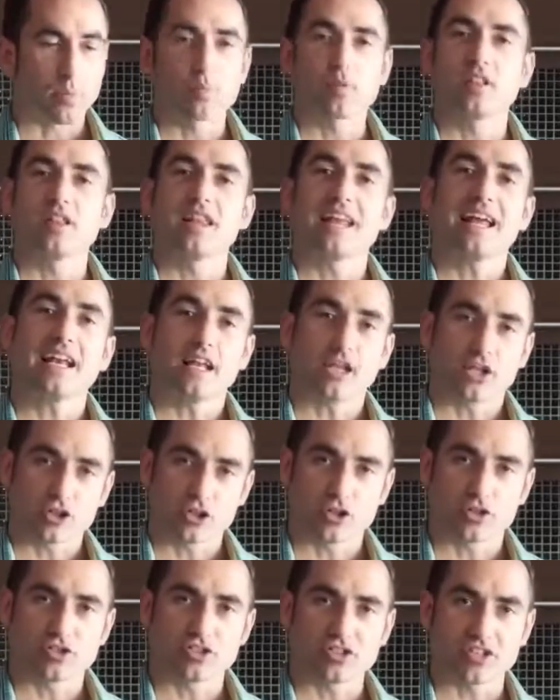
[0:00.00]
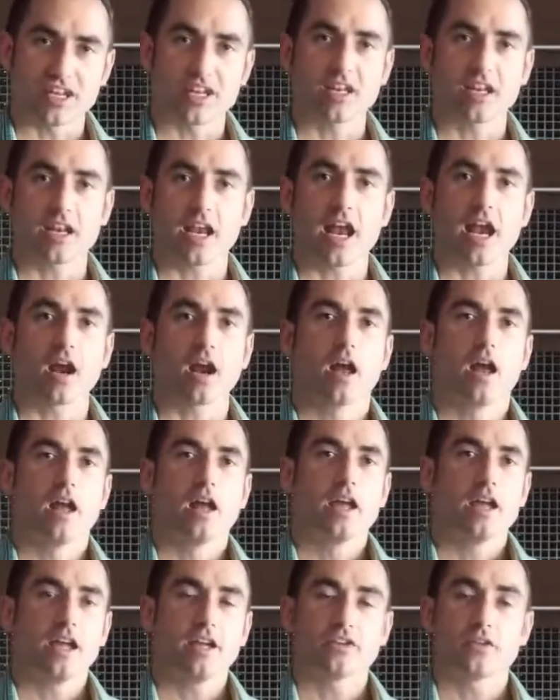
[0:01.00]
replenish your skin and hair.
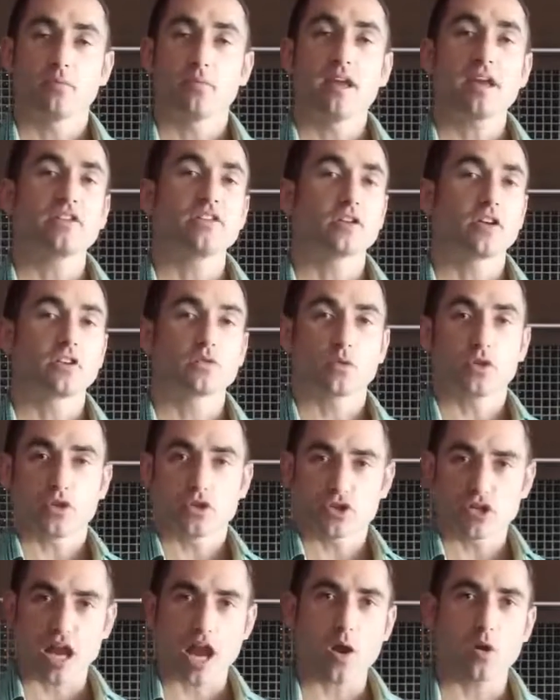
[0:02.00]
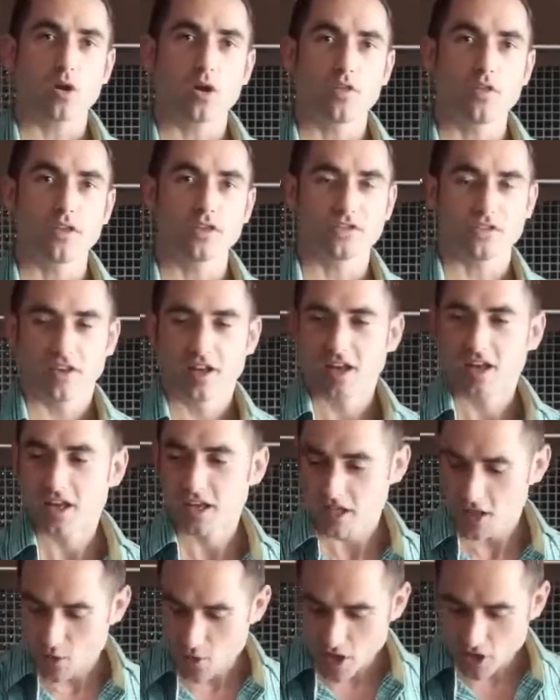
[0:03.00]
It's amazing because when you shower in this,
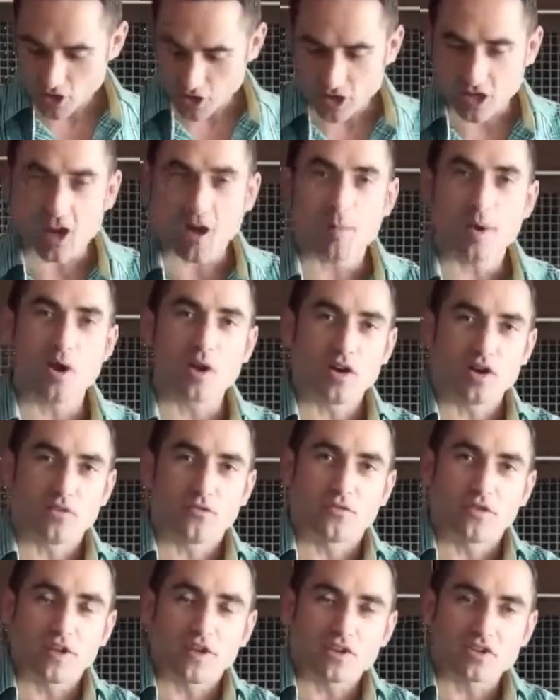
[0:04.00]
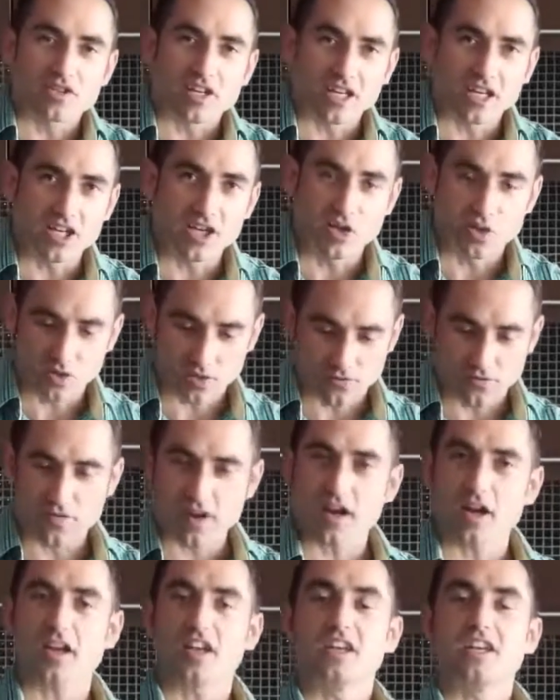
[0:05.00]
you actually come out and it feels like you're
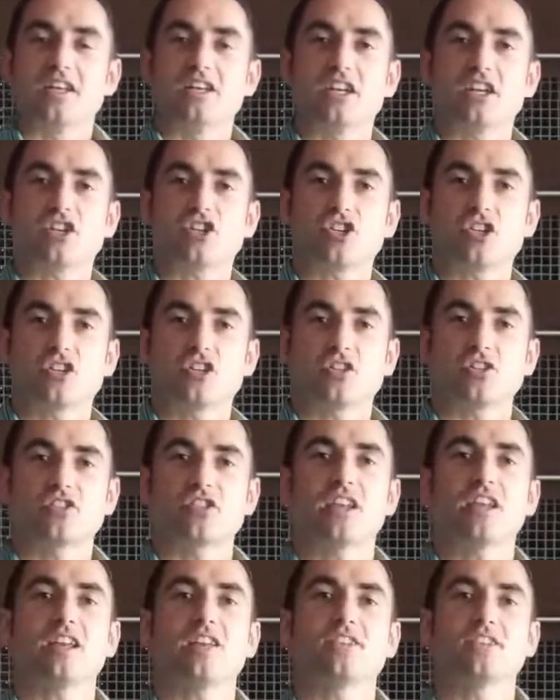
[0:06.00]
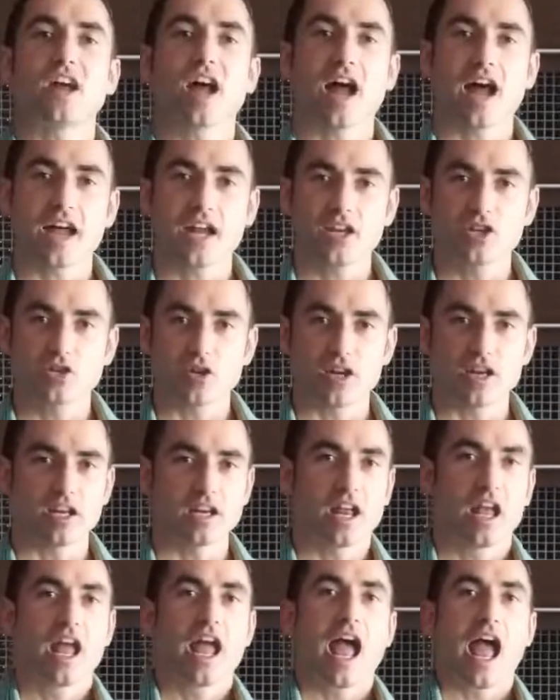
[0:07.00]
very conditioned, your skin is
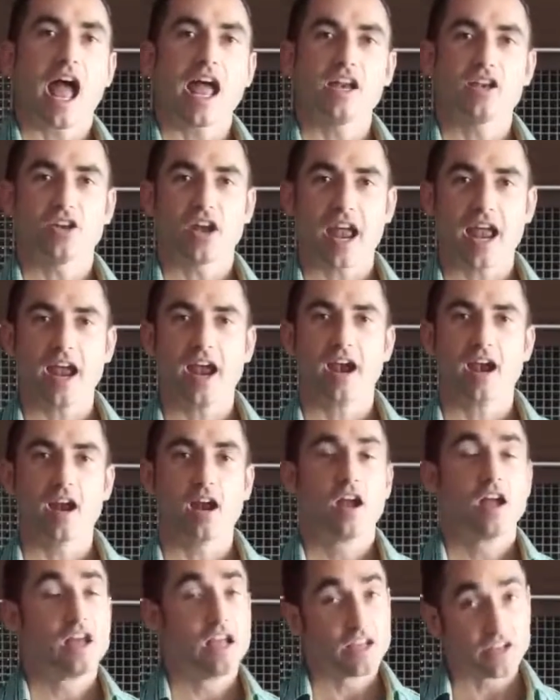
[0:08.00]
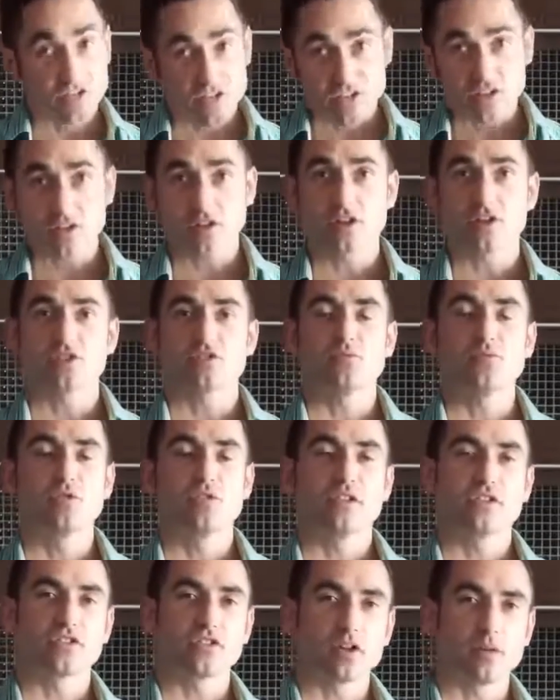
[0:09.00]
hydrated, and your hair is silky
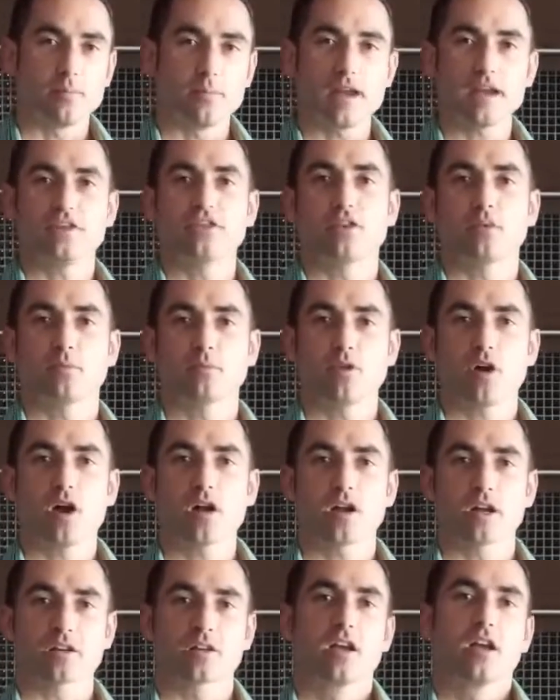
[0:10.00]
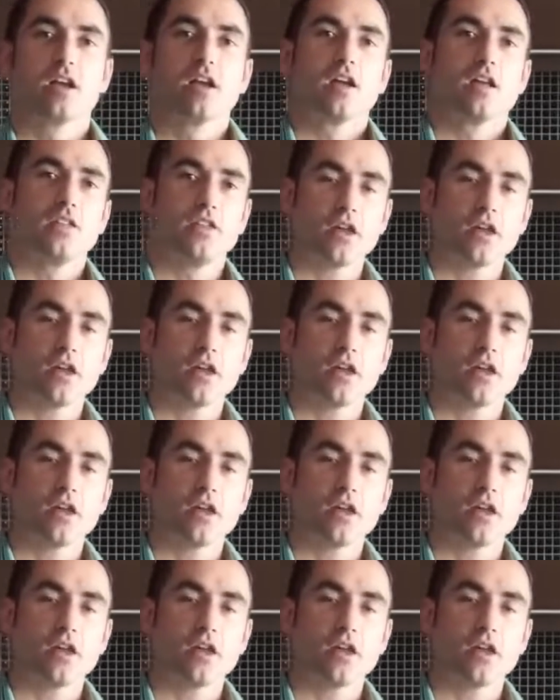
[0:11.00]
smooth. It's an amazing product.